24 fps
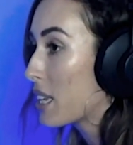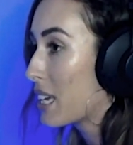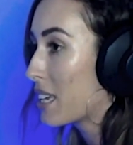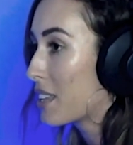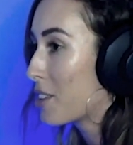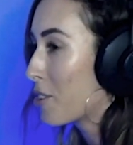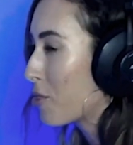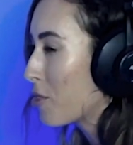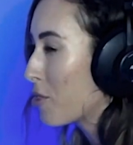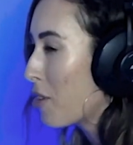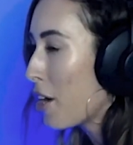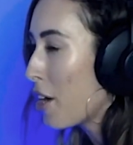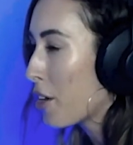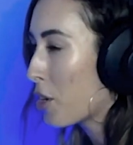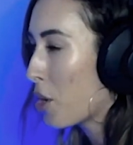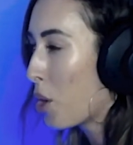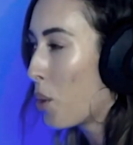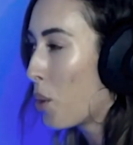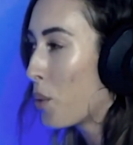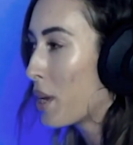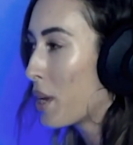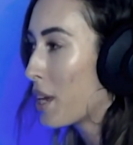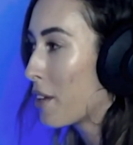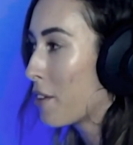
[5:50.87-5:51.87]
like they're not
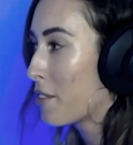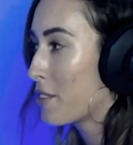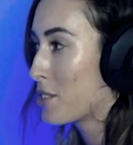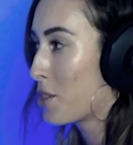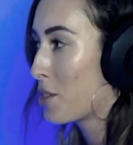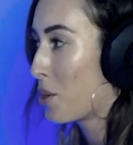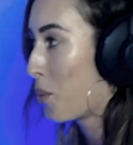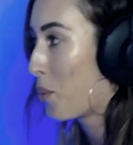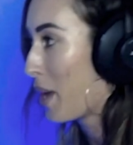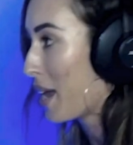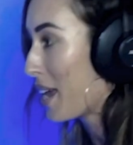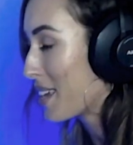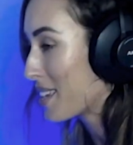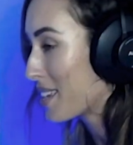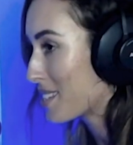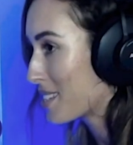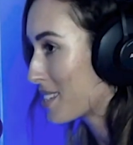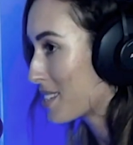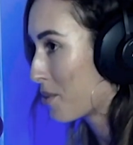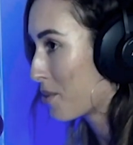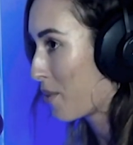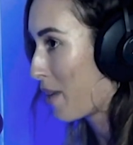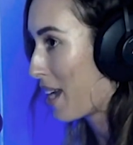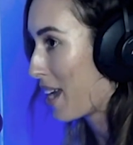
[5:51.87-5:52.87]
going to
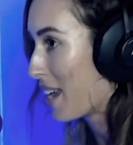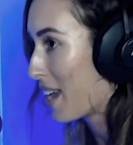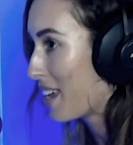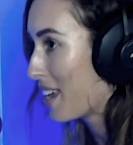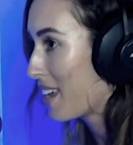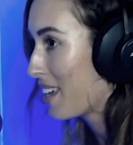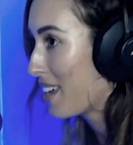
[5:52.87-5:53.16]
waste, right?